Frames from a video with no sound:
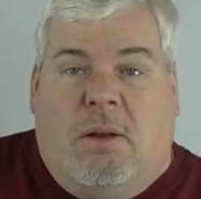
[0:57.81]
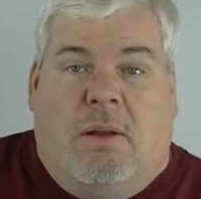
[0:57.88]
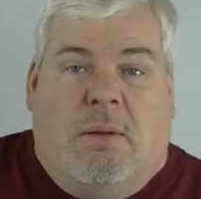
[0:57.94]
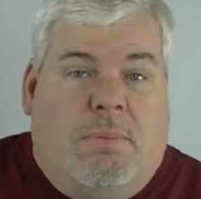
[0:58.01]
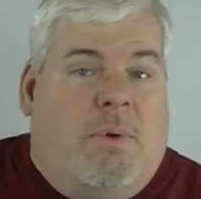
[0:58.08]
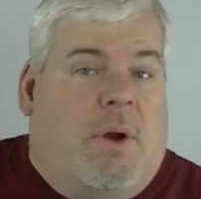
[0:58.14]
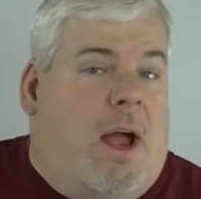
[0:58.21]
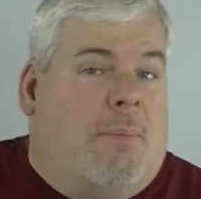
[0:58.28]
but
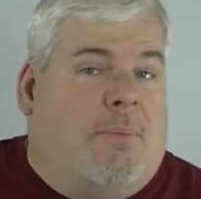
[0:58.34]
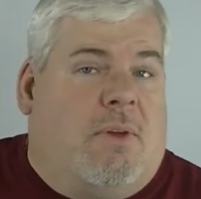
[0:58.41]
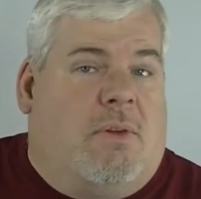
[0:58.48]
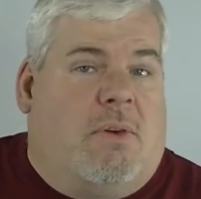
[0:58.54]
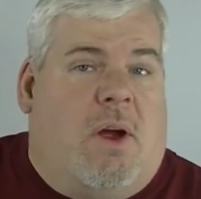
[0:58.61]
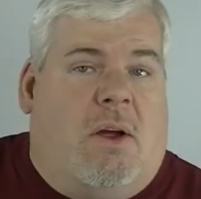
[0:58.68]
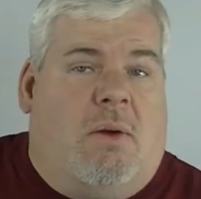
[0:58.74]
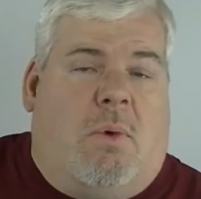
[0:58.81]
perhaps other
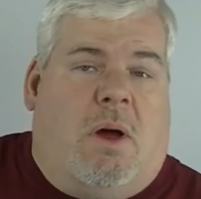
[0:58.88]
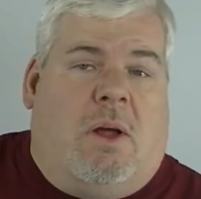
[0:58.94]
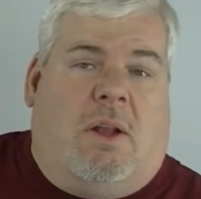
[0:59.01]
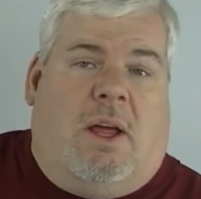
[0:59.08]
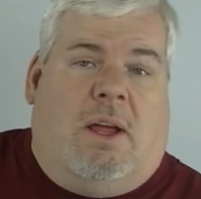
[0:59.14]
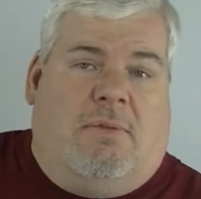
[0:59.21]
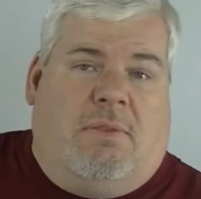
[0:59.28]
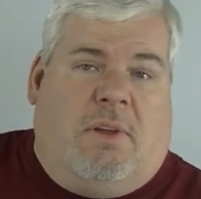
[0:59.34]

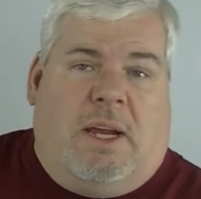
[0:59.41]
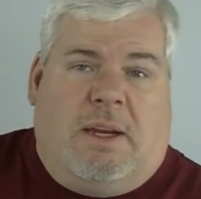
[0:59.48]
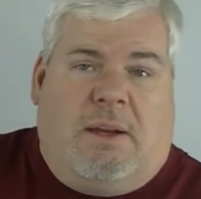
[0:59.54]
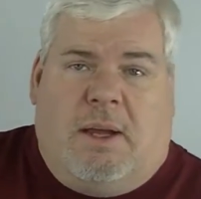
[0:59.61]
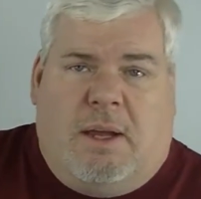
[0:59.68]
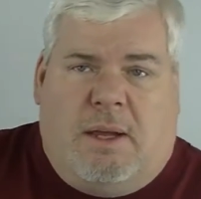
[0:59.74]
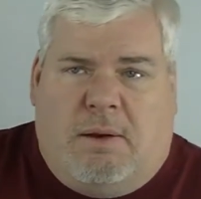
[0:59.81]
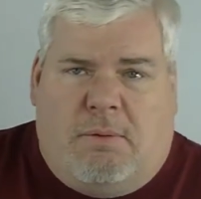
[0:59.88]
wildlife like
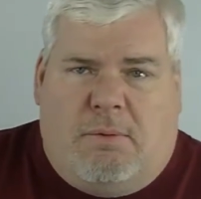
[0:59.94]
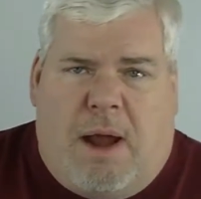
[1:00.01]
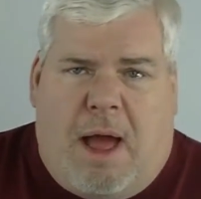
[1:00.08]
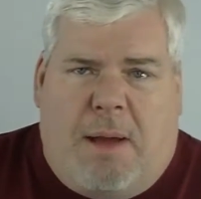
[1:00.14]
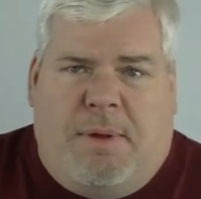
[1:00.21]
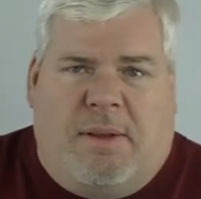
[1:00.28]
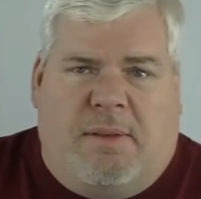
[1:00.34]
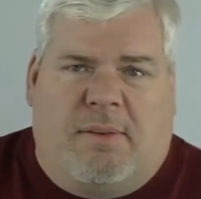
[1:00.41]

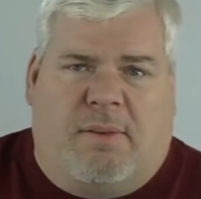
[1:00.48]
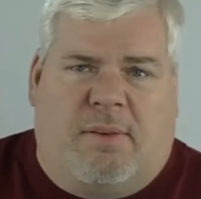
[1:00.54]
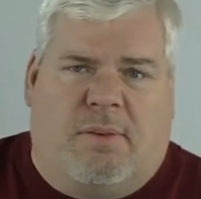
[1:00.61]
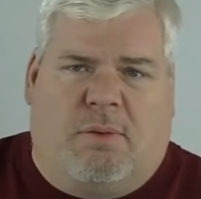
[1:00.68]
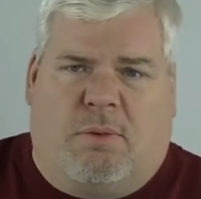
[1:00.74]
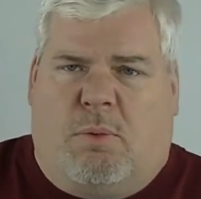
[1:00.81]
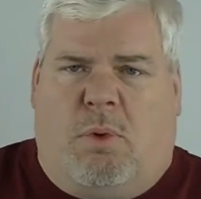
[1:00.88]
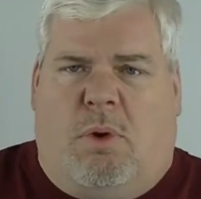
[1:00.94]
rabbits,
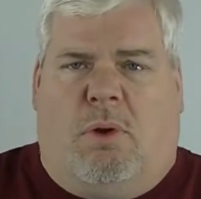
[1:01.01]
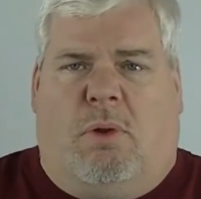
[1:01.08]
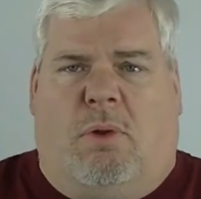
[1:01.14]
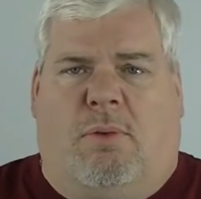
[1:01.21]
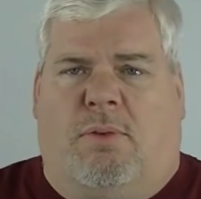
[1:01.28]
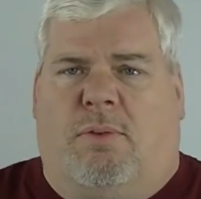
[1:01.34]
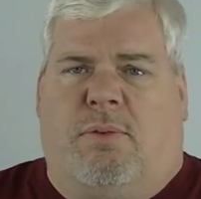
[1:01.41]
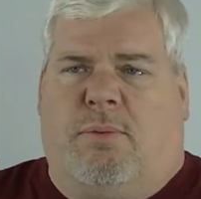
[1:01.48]

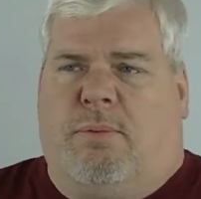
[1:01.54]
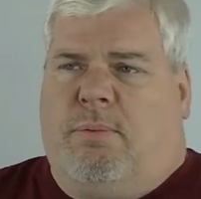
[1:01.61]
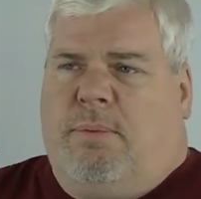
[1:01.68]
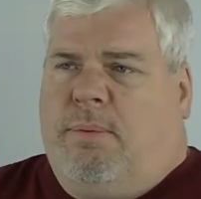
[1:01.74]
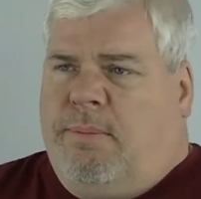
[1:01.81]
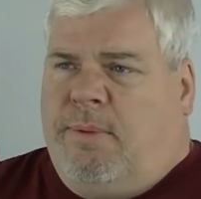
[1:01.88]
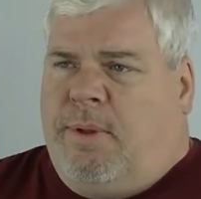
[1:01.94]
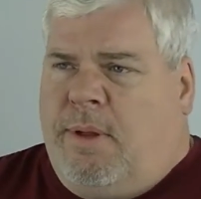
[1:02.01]
squirrels,
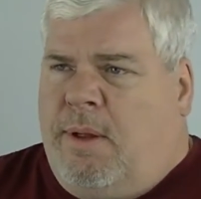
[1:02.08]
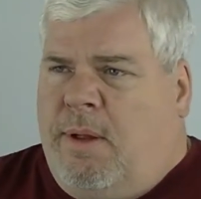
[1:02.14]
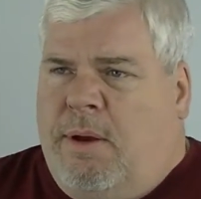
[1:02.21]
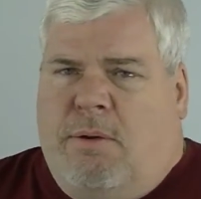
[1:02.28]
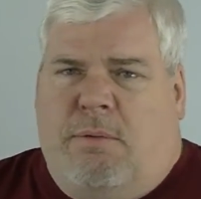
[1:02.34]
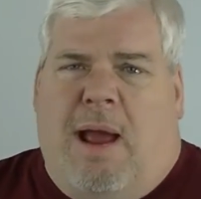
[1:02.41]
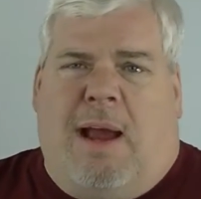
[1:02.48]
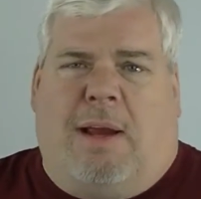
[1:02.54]

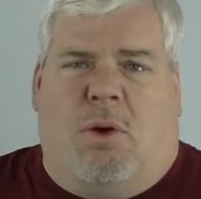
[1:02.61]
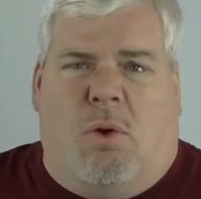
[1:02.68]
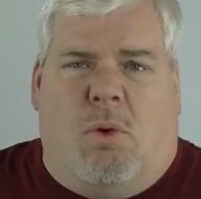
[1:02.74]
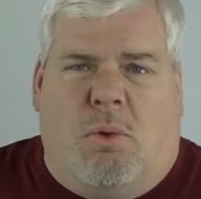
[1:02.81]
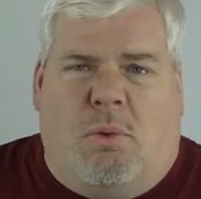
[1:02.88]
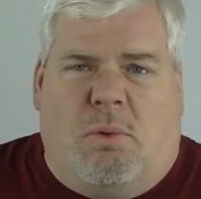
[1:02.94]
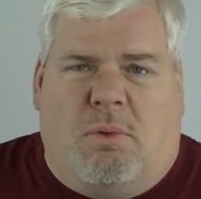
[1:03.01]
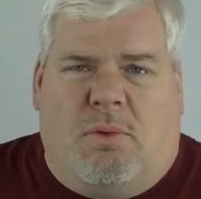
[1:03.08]

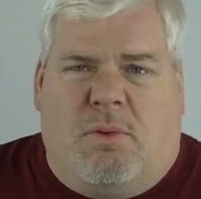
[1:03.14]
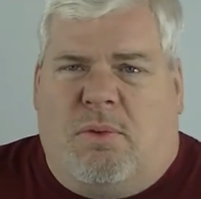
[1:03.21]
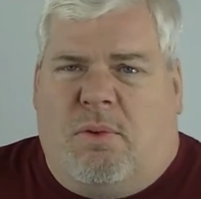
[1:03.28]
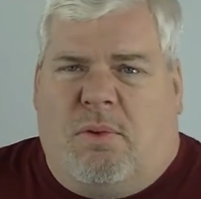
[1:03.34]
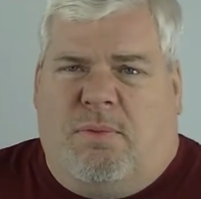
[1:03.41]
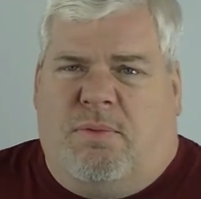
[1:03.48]
raccoons,